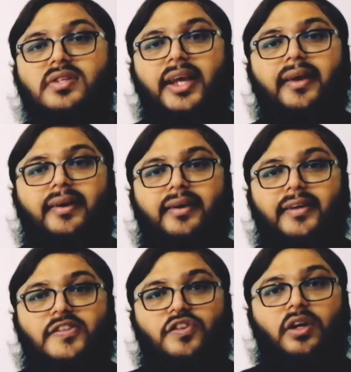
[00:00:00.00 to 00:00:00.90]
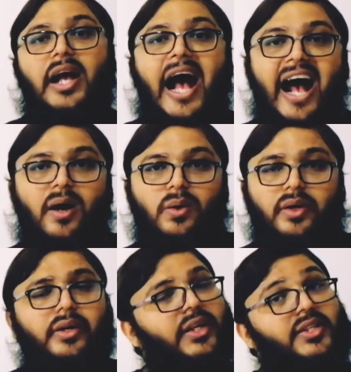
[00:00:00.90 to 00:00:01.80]
here is not
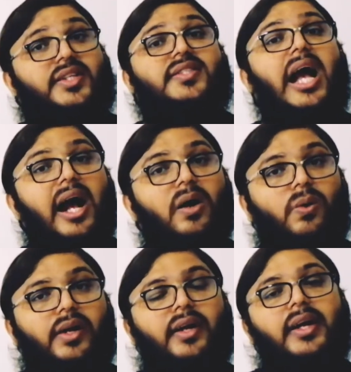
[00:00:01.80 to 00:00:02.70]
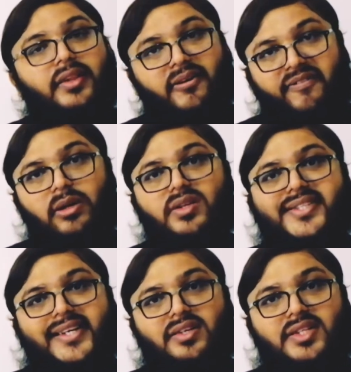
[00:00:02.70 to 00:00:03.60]
hour, it is hour. The vowel
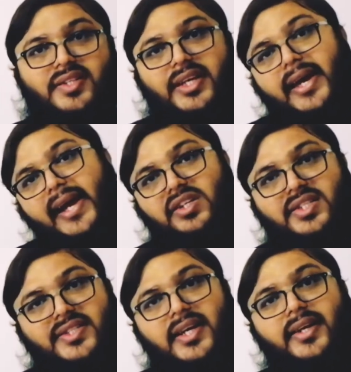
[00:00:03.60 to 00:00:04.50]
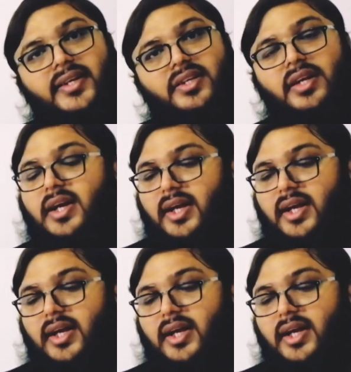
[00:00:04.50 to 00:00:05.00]
sound is here, H is silent.